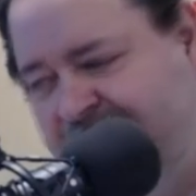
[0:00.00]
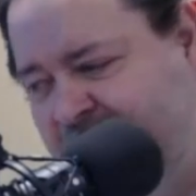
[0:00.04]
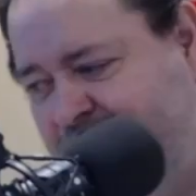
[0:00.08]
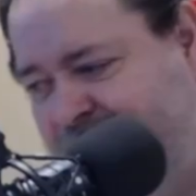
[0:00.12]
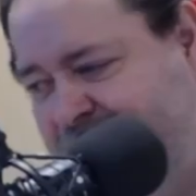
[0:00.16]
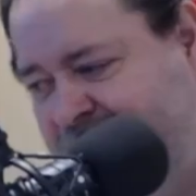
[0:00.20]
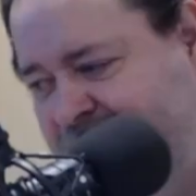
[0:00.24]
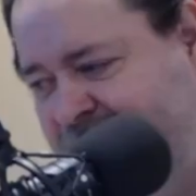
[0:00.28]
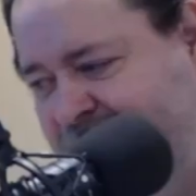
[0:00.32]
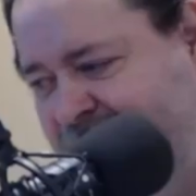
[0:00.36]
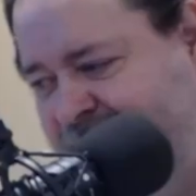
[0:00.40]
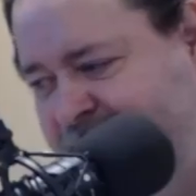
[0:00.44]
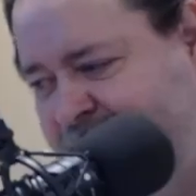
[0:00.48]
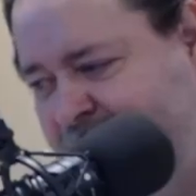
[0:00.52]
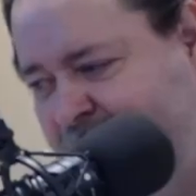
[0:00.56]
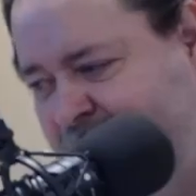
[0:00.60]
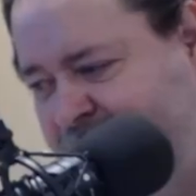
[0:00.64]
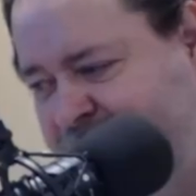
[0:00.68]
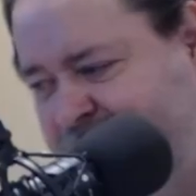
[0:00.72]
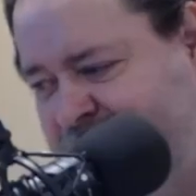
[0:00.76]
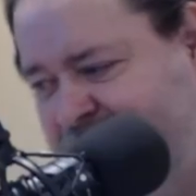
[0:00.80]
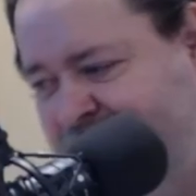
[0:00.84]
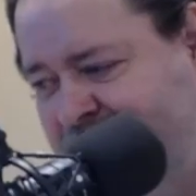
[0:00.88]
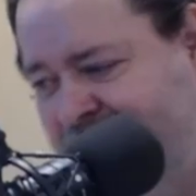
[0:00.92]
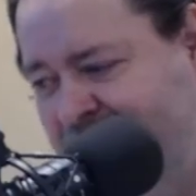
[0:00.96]
Kevin
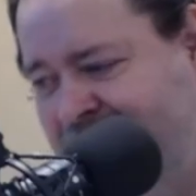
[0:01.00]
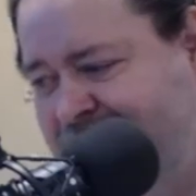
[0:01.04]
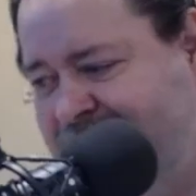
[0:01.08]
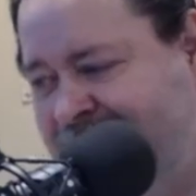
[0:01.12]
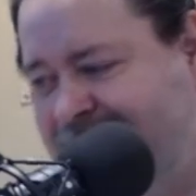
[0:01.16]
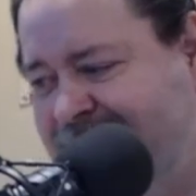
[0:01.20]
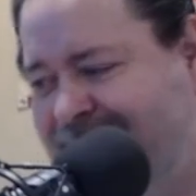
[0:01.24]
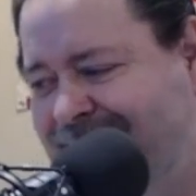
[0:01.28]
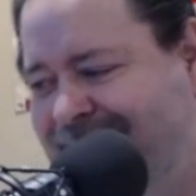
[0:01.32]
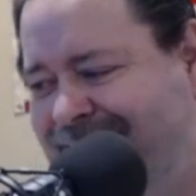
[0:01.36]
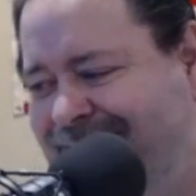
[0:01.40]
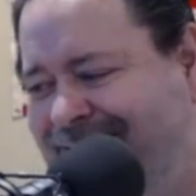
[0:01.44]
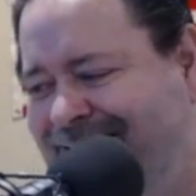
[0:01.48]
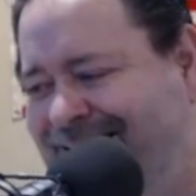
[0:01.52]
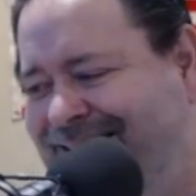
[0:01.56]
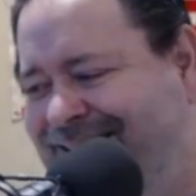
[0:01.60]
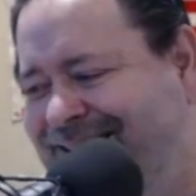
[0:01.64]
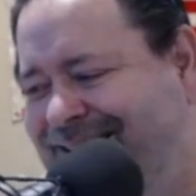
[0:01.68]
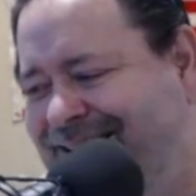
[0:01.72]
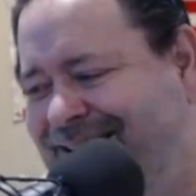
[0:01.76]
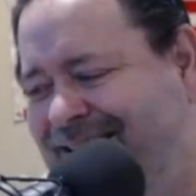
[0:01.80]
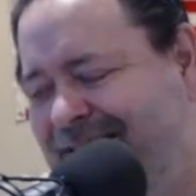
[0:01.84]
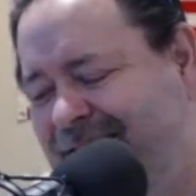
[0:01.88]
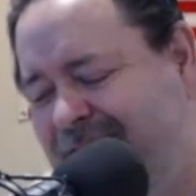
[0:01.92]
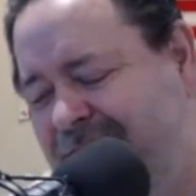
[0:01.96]
merchandise,
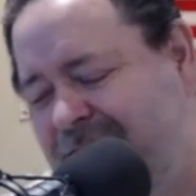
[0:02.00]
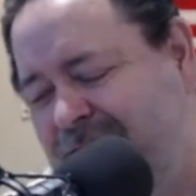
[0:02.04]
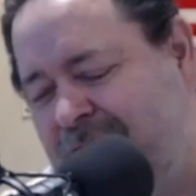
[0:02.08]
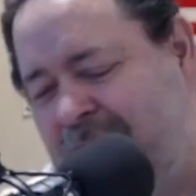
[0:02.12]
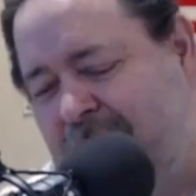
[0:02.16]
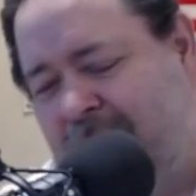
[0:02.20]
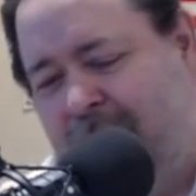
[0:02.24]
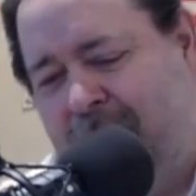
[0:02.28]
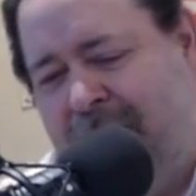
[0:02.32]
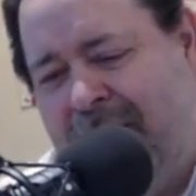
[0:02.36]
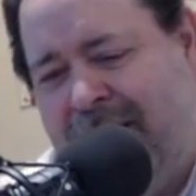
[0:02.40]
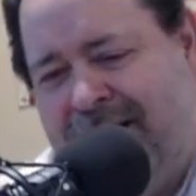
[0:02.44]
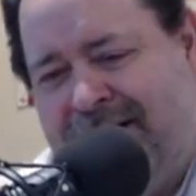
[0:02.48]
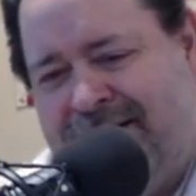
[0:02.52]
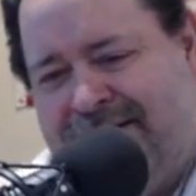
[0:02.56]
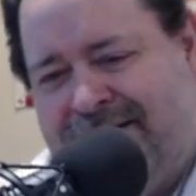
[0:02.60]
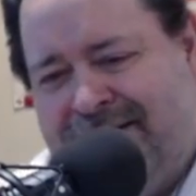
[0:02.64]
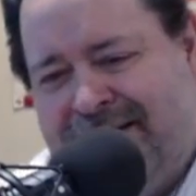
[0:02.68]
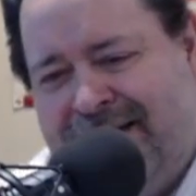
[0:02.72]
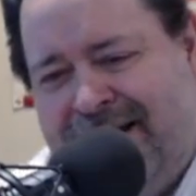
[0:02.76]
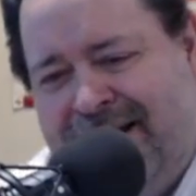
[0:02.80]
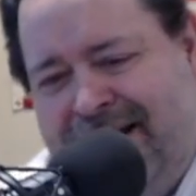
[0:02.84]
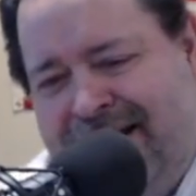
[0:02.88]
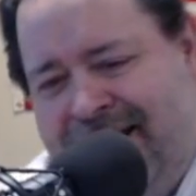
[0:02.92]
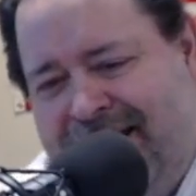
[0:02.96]
shirt wise,
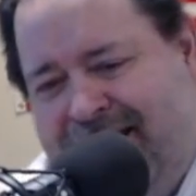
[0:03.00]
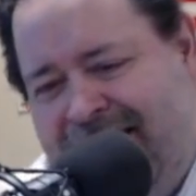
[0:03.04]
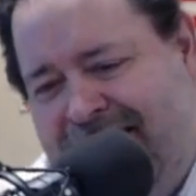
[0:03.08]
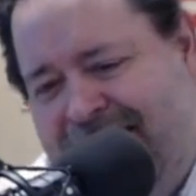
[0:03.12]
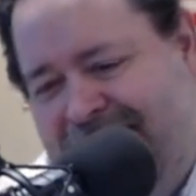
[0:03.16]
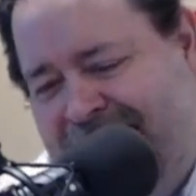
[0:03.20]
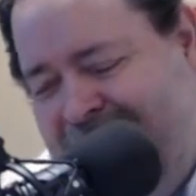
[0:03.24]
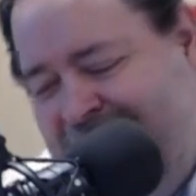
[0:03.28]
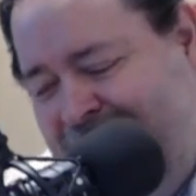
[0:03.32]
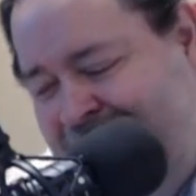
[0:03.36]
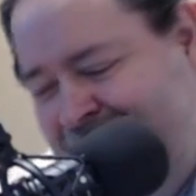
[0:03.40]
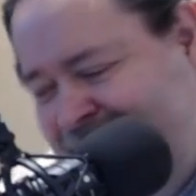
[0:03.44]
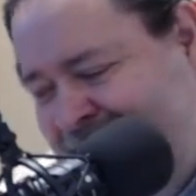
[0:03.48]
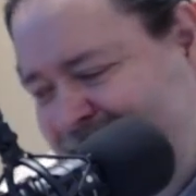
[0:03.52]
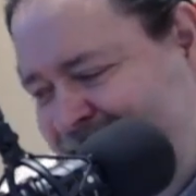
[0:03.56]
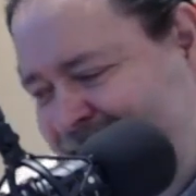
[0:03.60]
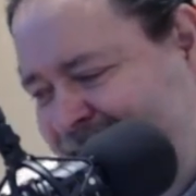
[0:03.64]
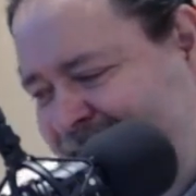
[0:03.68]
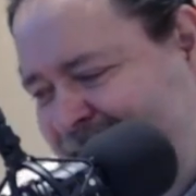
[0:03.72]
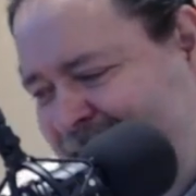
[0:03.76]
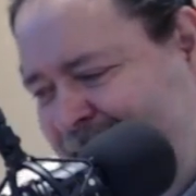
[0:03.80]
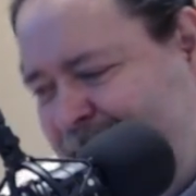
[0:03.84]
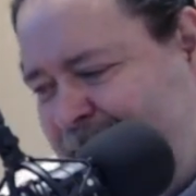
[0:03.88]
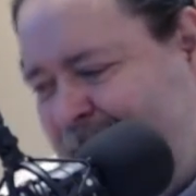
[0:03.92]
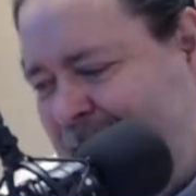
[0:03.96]
and
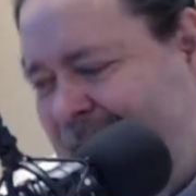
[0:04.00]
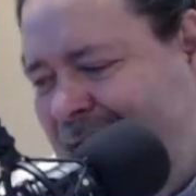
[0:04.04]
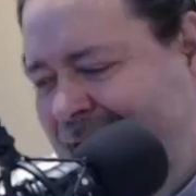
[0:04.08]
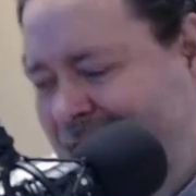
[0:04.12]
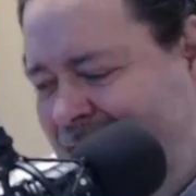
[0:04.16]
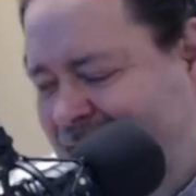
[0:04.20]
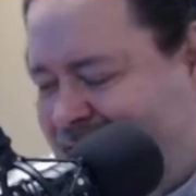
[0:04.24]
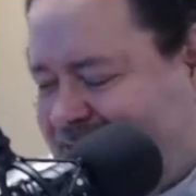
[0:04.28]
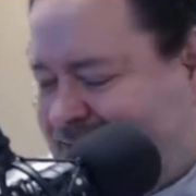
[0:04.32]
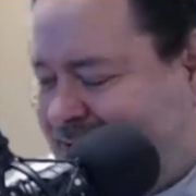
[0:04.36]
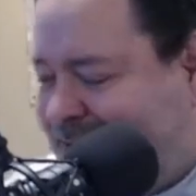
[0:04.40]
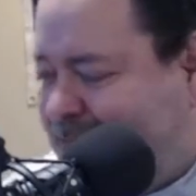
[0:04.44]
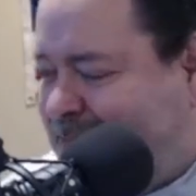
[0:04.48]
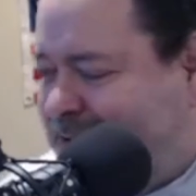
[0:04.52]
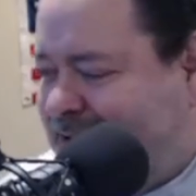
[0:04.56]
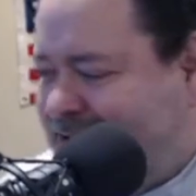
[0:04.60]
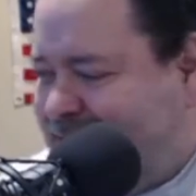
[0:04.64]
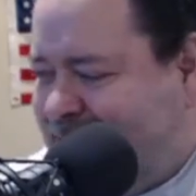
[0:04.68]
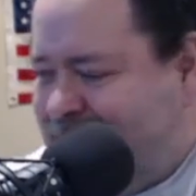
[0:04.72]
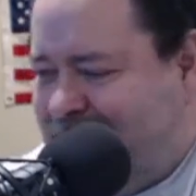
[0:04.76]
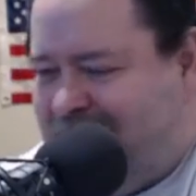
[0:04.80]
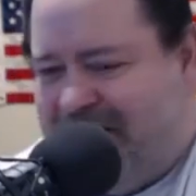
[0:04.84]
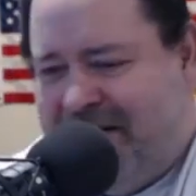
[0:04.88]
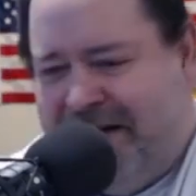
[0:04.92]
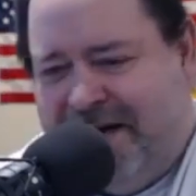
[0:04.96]
possibly
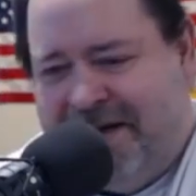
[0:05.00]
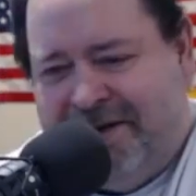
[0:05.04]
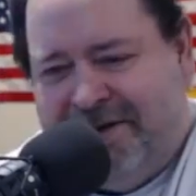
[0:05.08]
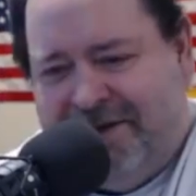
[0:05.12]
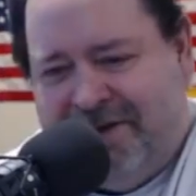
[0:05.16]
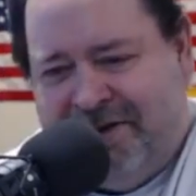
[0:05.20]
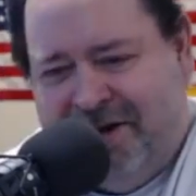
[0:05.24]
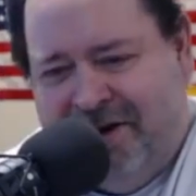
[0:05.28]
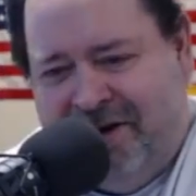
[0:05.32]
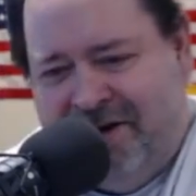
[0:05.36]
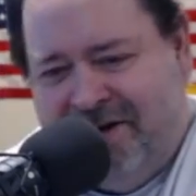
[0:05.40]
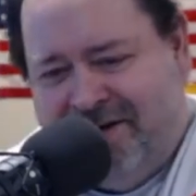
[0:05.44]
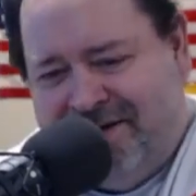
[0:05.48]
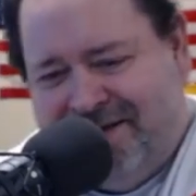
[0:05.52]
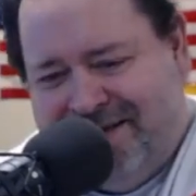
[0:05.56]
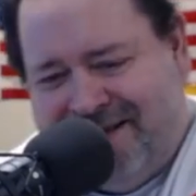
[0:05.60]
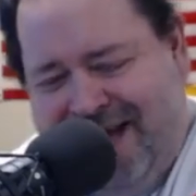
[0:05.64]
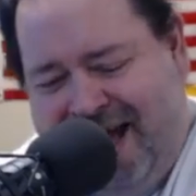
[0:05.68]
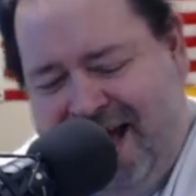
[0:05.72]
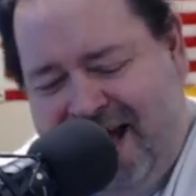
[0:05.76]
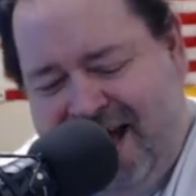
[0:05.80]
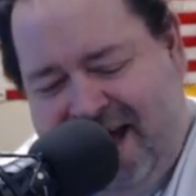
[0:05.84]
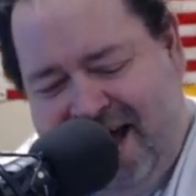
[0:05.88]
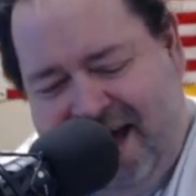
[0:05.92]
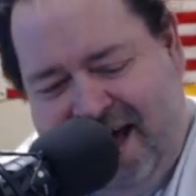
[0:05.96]
some chicken shirts.
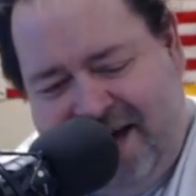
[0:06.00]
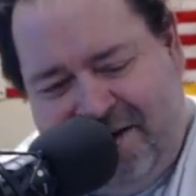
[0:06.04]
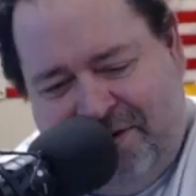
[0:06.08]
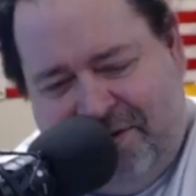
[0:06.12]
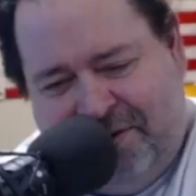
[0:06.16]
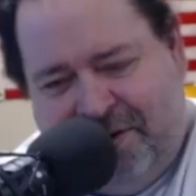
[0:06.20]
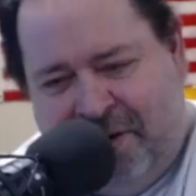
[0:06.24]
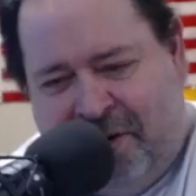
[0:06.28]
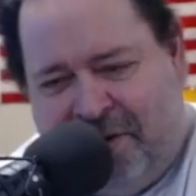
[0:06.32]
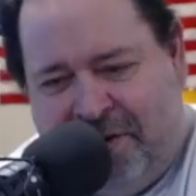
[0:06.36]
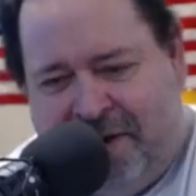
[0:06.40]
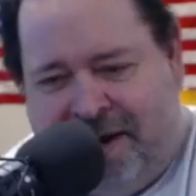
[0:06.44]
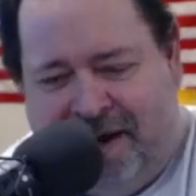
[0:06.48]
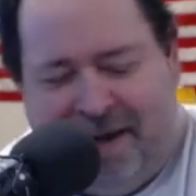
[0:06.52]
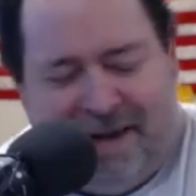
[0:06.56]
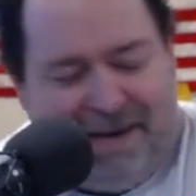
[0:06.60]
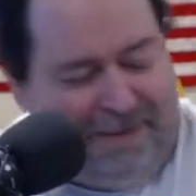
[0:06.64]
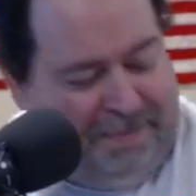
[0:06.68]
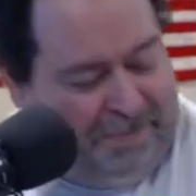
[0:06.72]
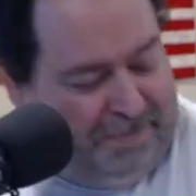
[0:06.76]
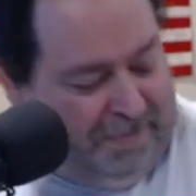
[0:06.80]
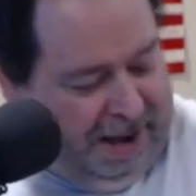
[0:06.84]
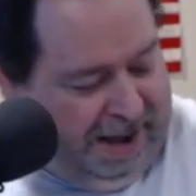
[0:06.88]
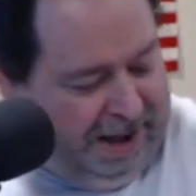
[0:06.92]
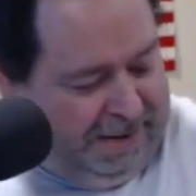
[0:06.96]
I don't know yet.
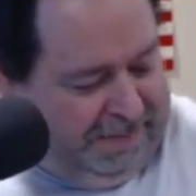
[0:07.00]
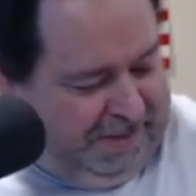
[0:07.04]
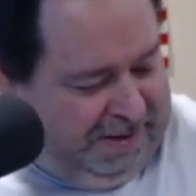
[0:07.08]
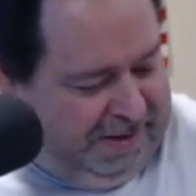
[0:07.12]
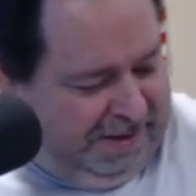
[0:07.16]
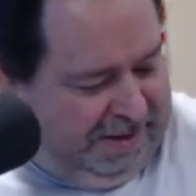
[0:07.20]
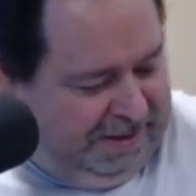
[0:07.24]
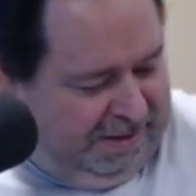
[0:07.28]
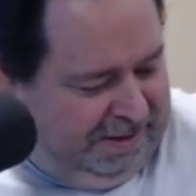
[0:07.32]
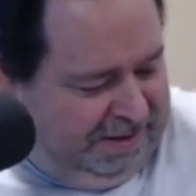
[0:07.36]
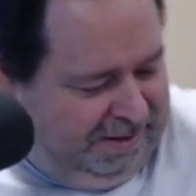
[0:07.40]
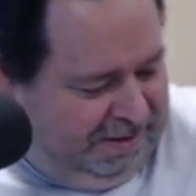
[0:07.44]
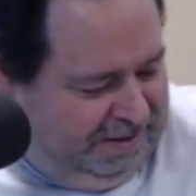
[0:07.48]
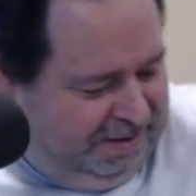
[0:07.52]
Maybe.